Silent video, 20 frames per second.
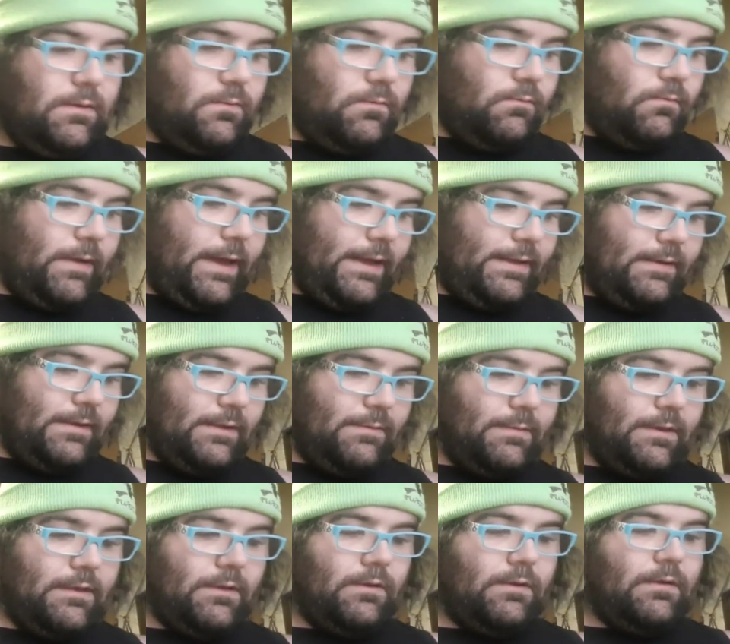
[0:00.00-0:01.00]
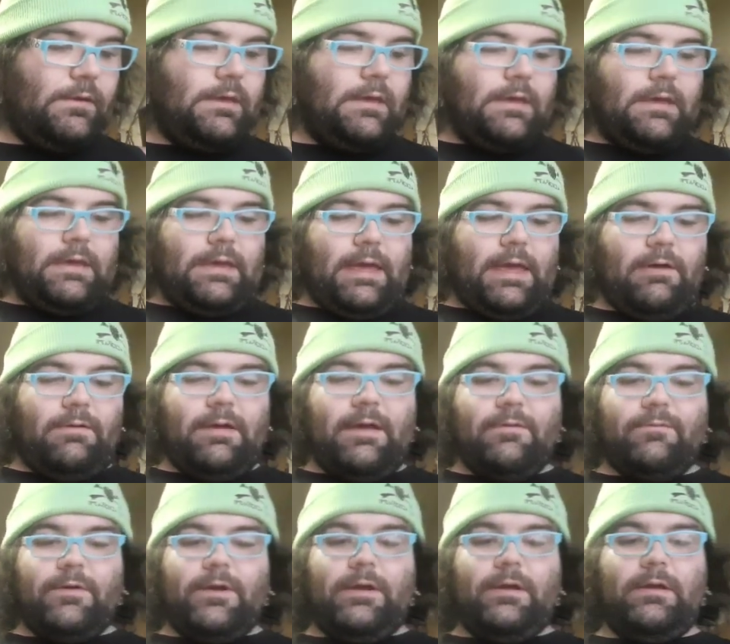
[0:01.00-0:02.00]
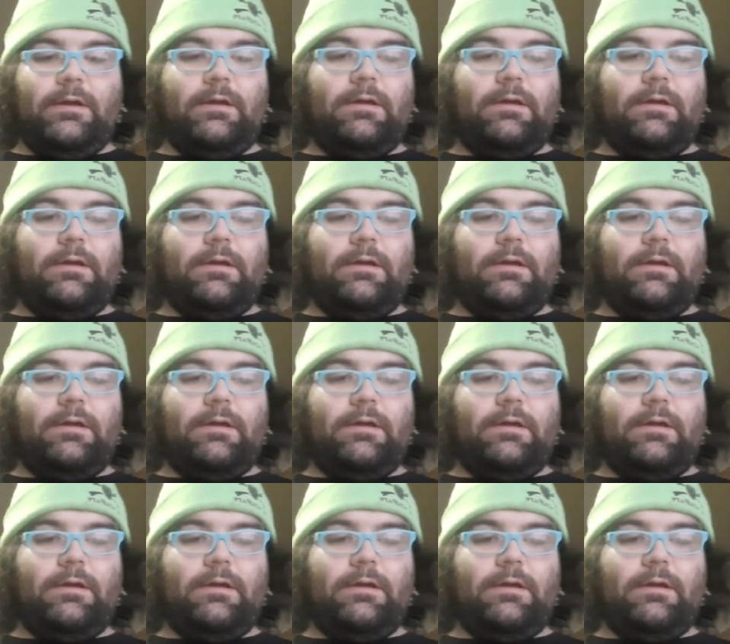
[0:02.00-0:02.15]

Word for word: weight in the middle. However,